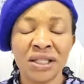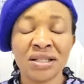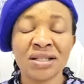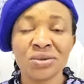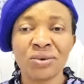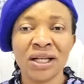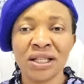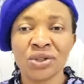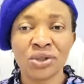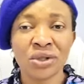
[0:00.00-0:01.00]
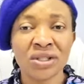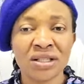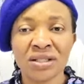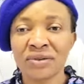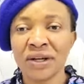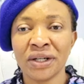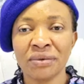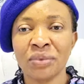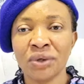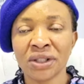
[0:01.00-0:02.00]
This is where the trust is very
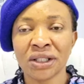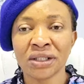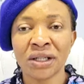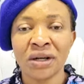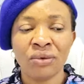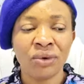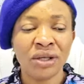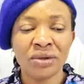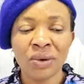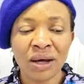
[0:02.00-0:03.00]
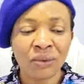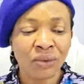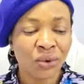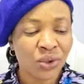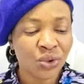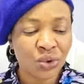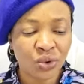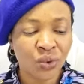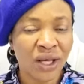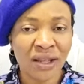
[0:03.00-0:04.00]
important. When you are going to
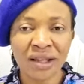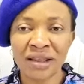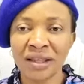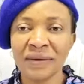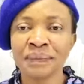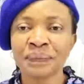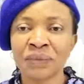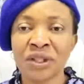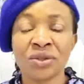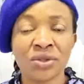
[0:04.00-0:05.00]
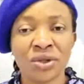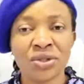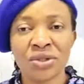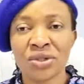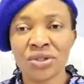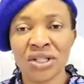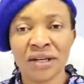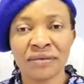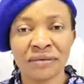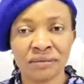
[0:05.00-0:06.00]
do anything, trust
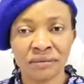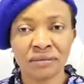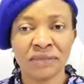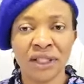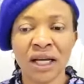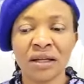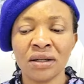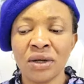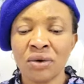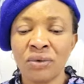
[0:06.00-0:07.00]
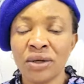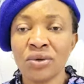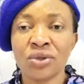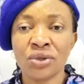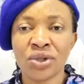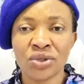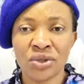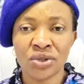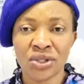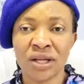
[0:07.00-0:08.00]
yourself. Yeah. When you trust
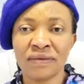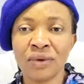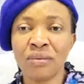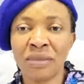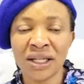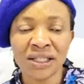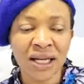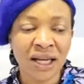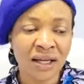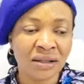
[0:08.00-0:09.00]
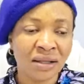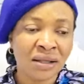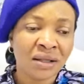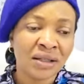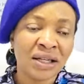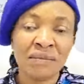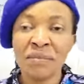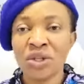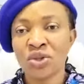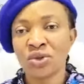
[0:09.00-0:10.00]
yourself, no matter the
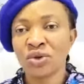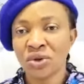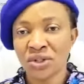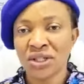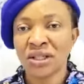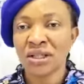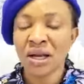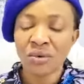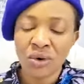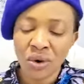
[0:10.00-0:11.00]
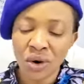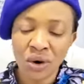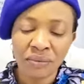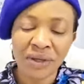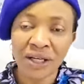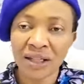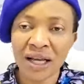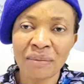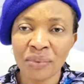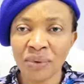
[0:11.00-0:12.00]
mistrust that will come in
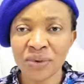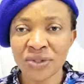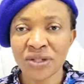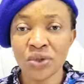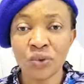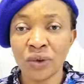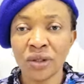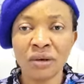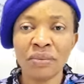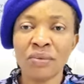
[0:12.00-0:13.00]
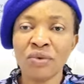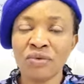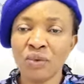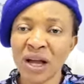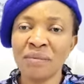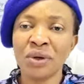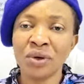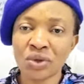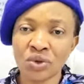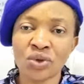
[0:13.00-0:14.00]
that process, you will not be moved. Why?
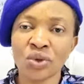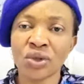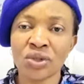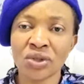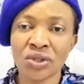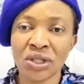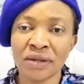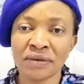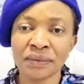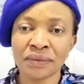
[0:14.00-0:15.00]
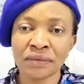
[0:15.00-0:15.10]
Because you trust yourself.